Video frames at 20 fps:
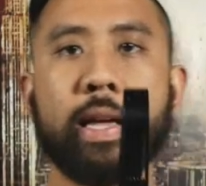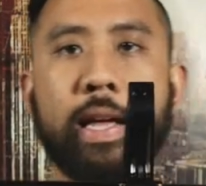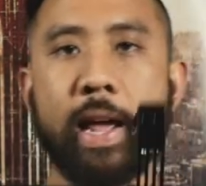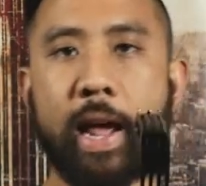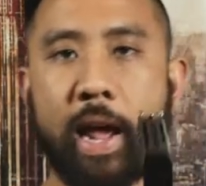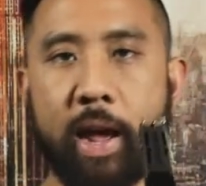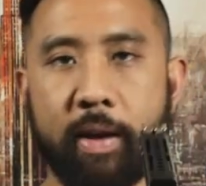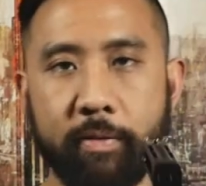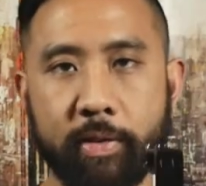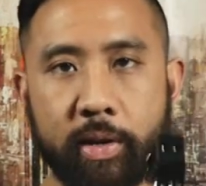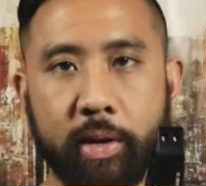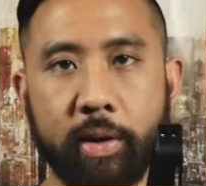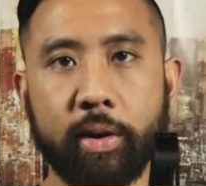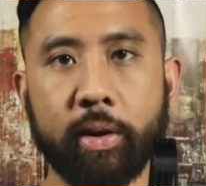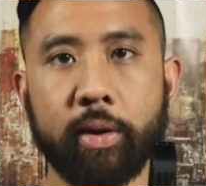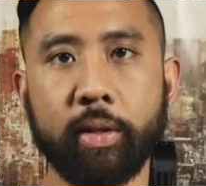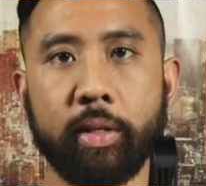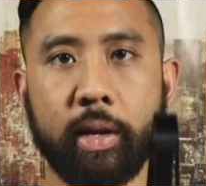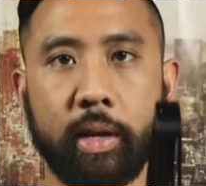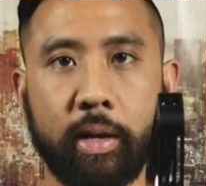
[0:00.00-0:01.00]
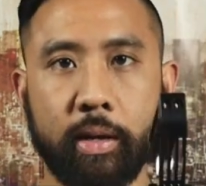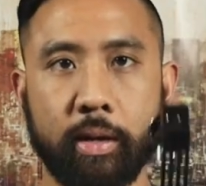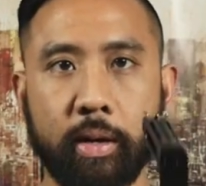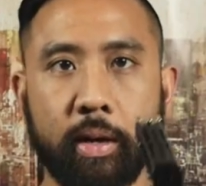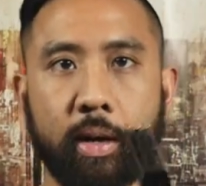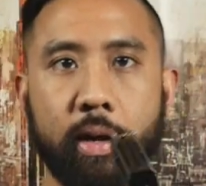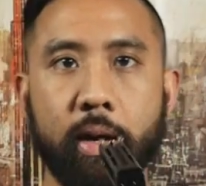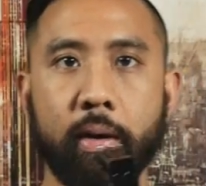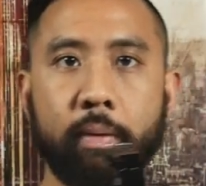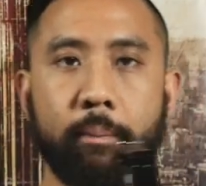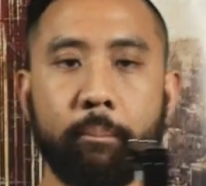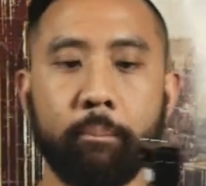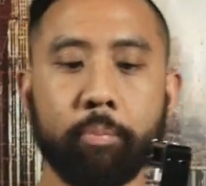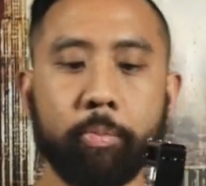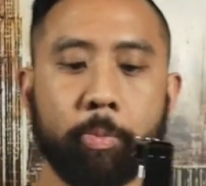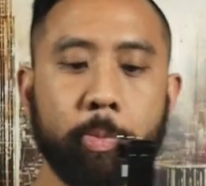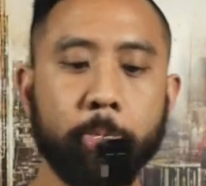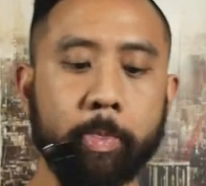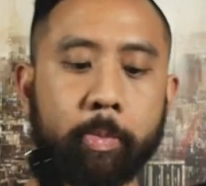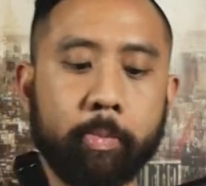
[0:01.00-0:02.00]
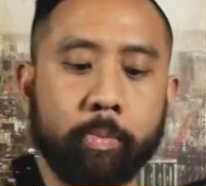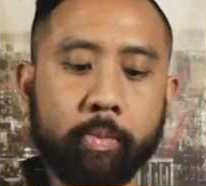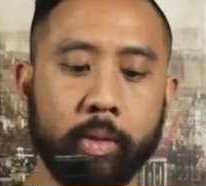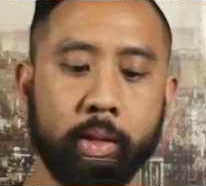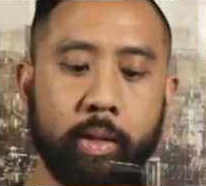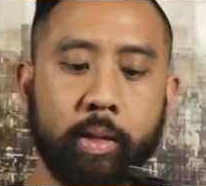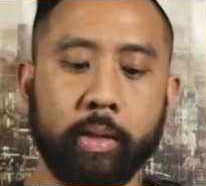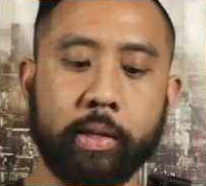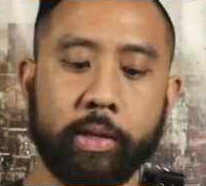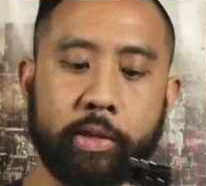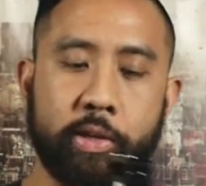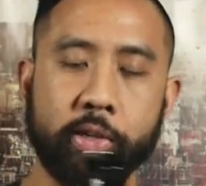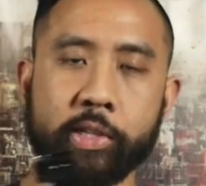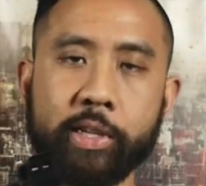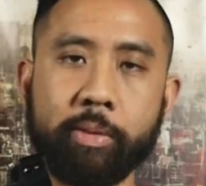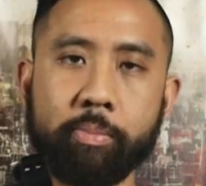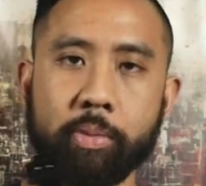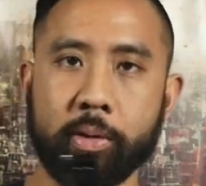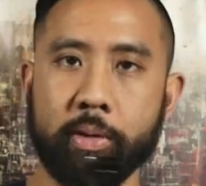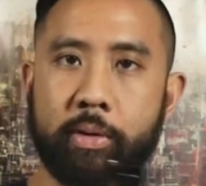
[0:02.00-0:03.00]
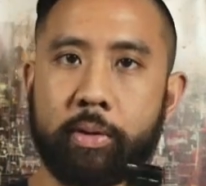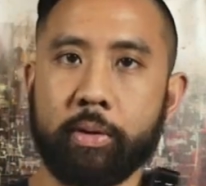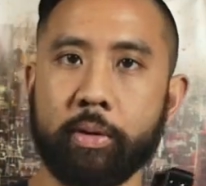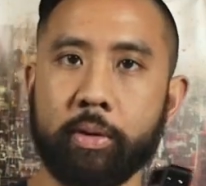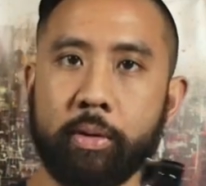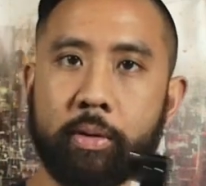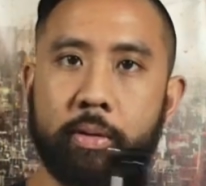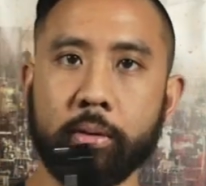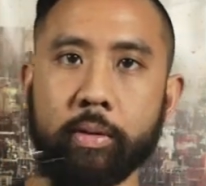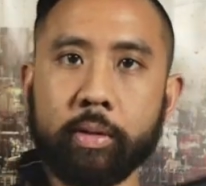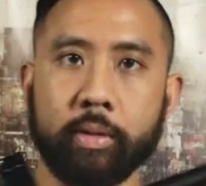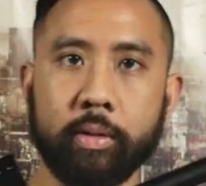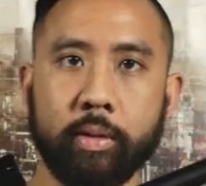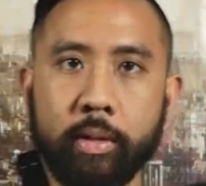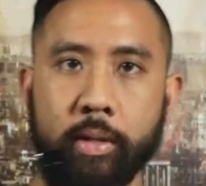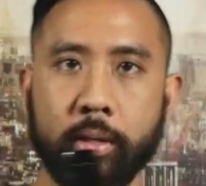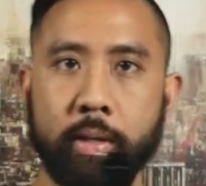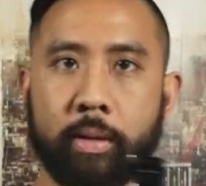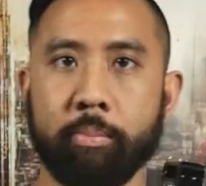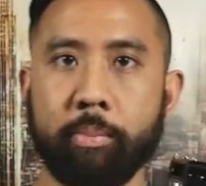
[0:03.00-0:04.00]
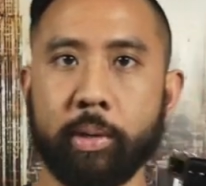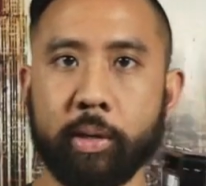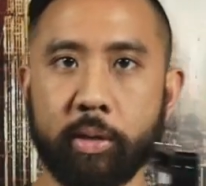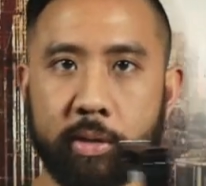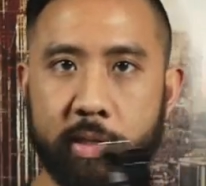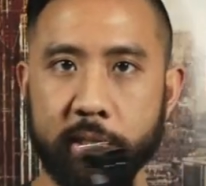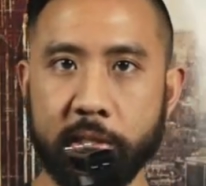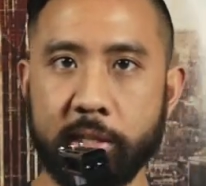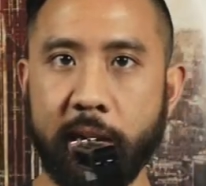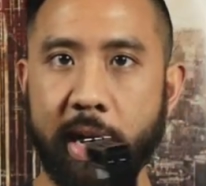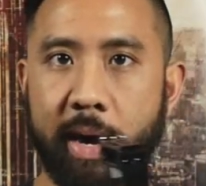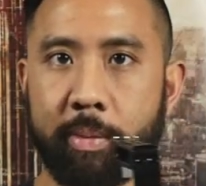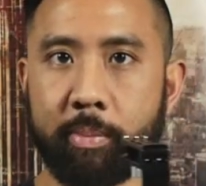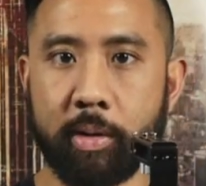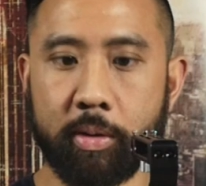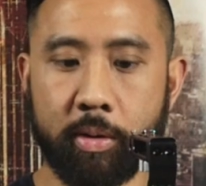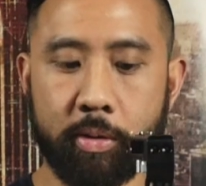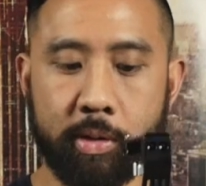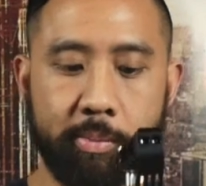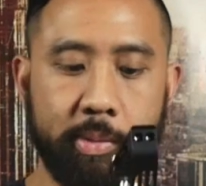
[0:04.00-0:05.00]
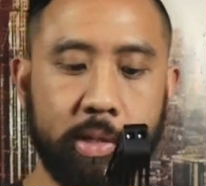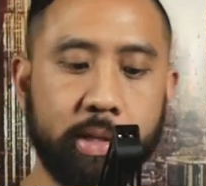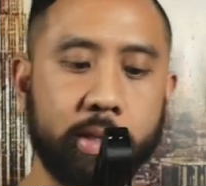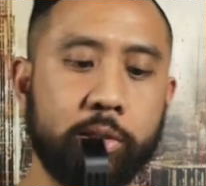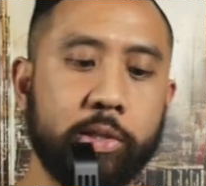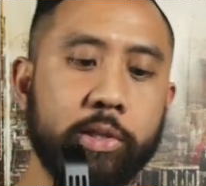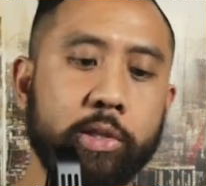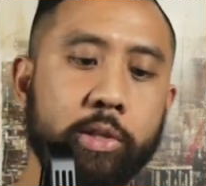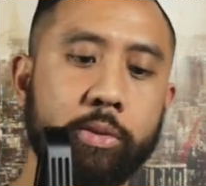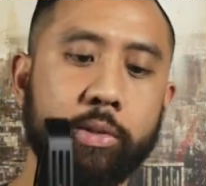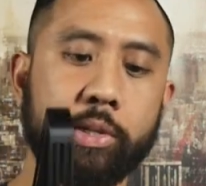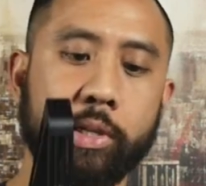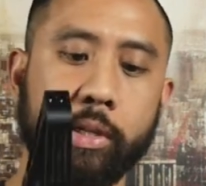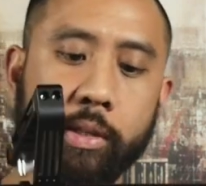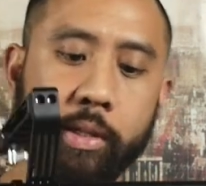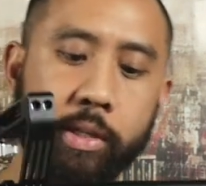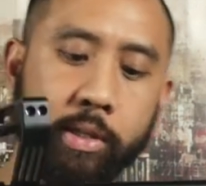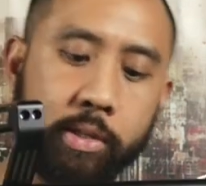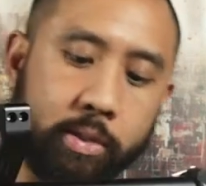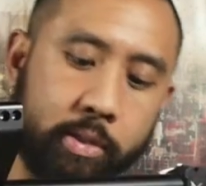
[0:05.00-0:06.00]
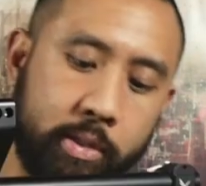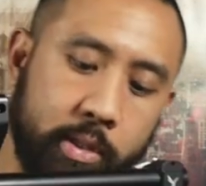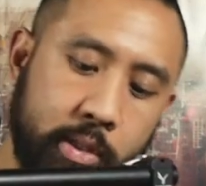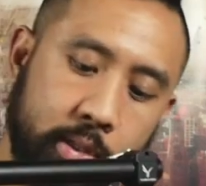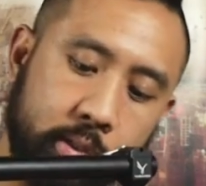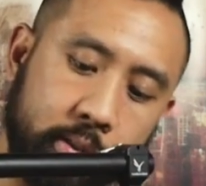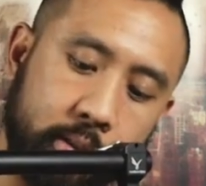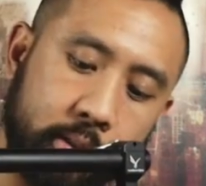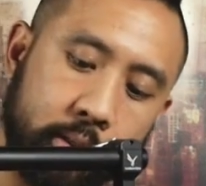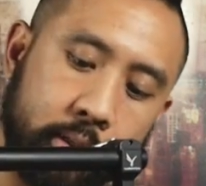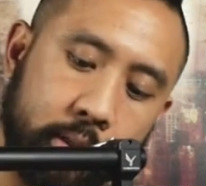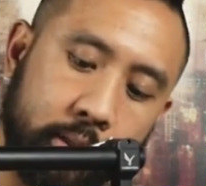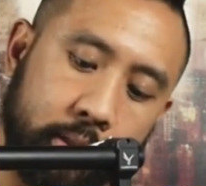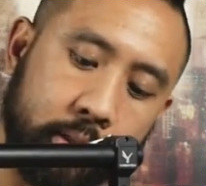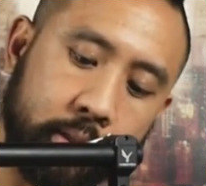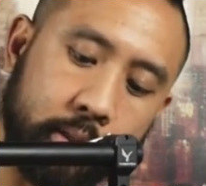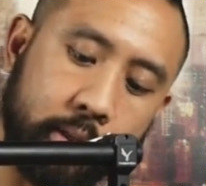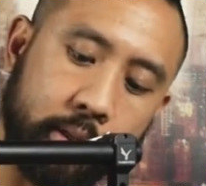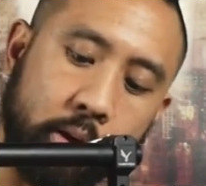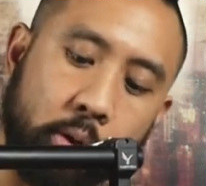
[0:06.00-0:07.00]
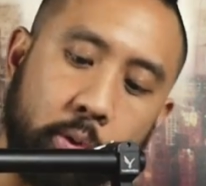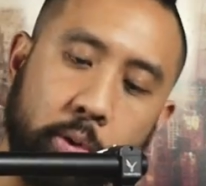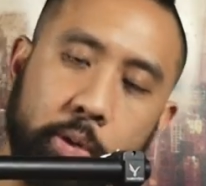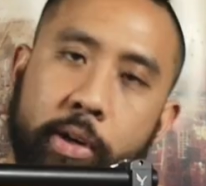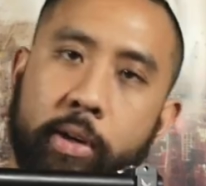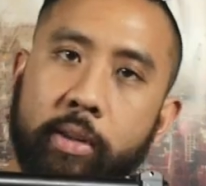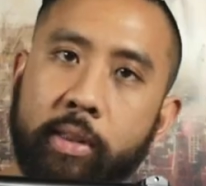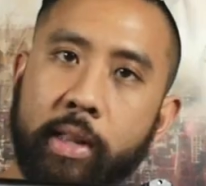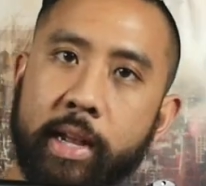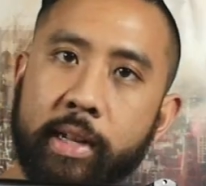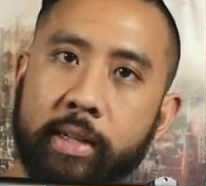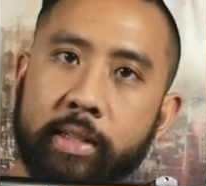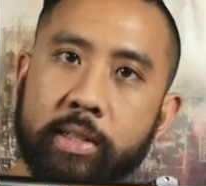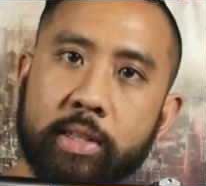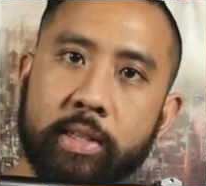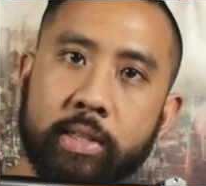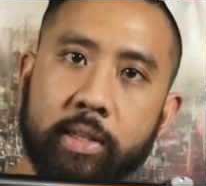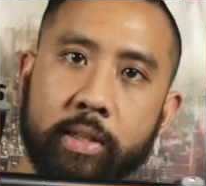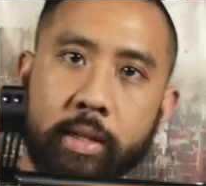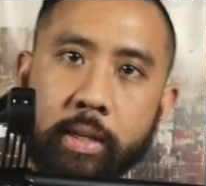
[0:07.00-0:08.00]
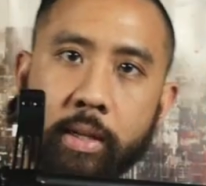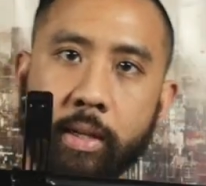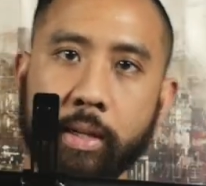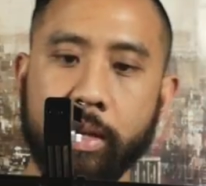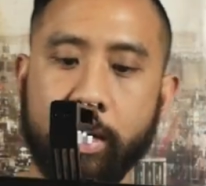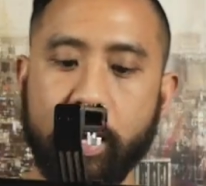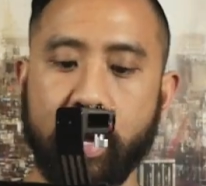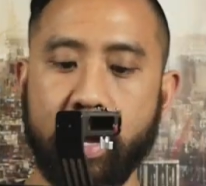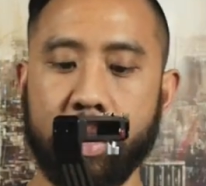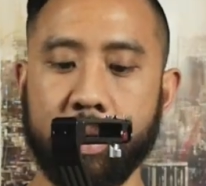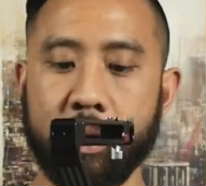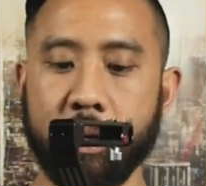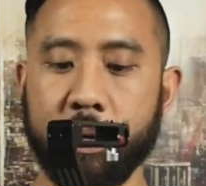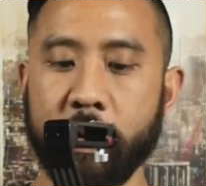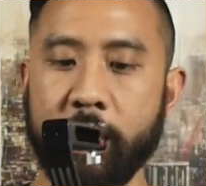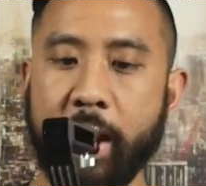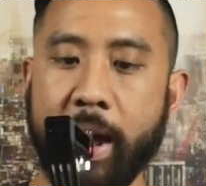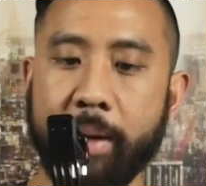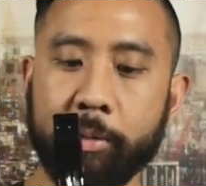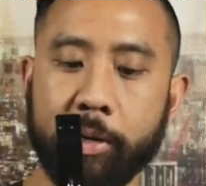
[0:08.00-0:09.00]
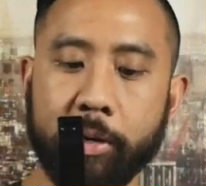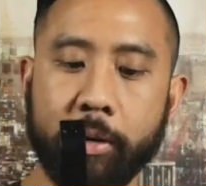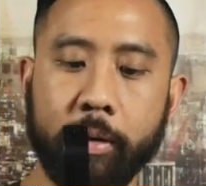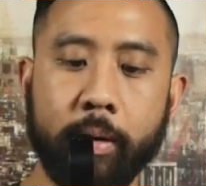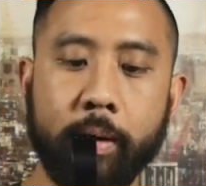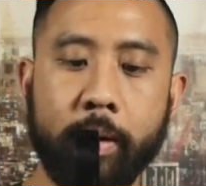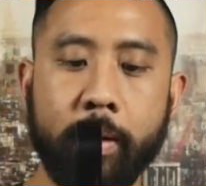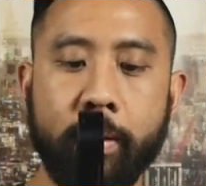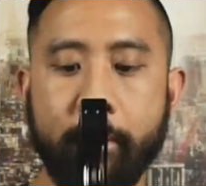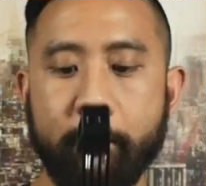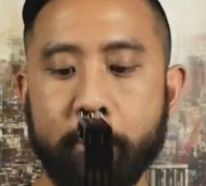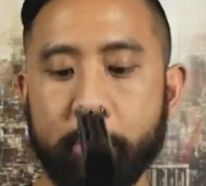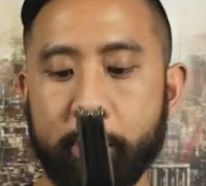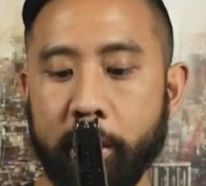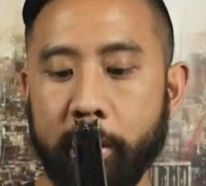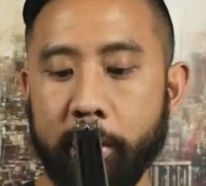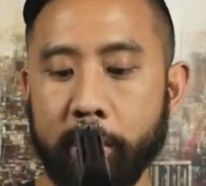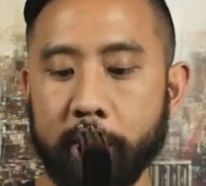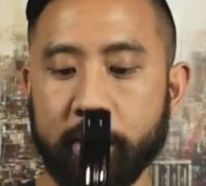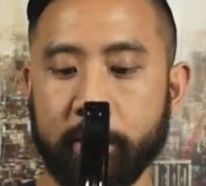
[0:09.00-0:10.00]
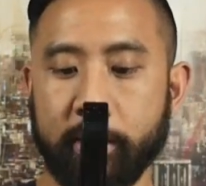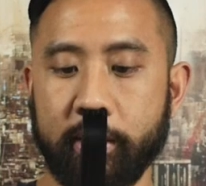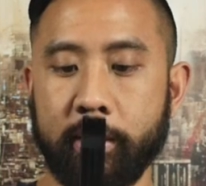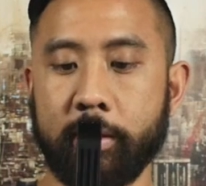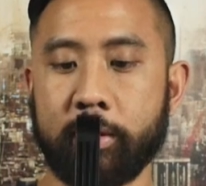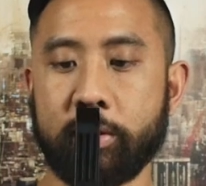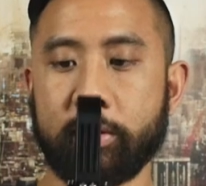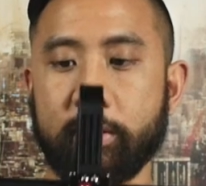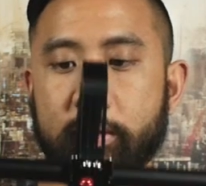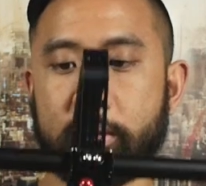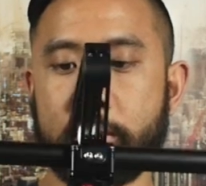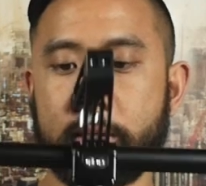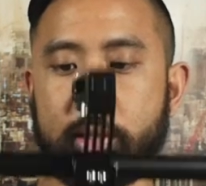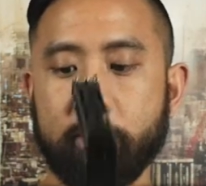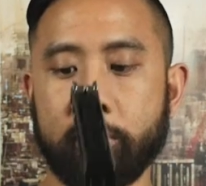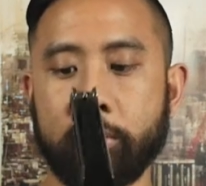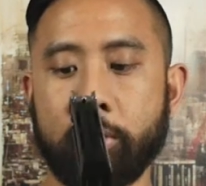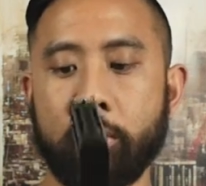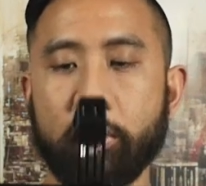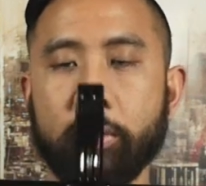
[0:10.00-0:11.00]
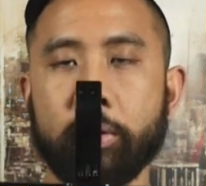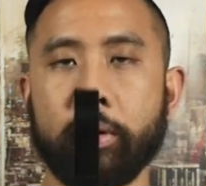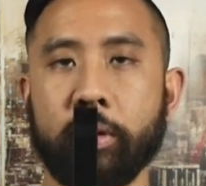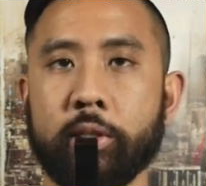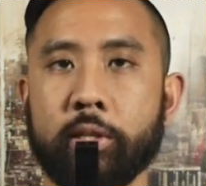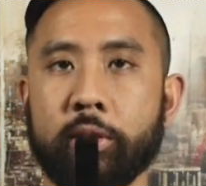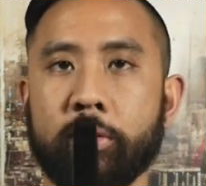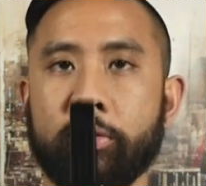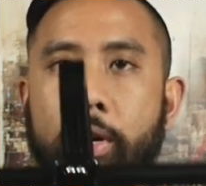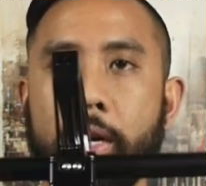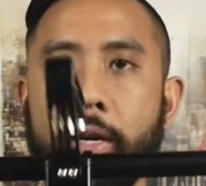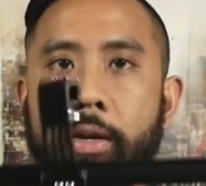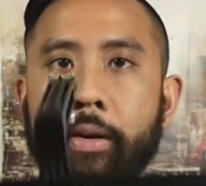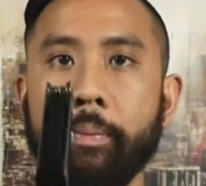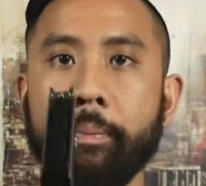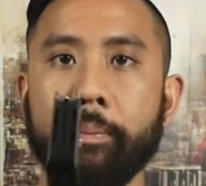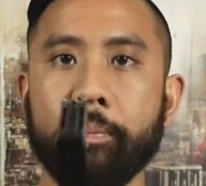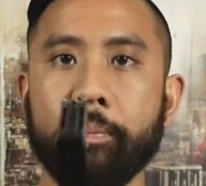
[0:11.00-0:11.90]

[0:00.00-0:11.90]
heavier than your typical mirrorless camera, only because it's using an older lens and an adapter, but it seems to hold it just fine.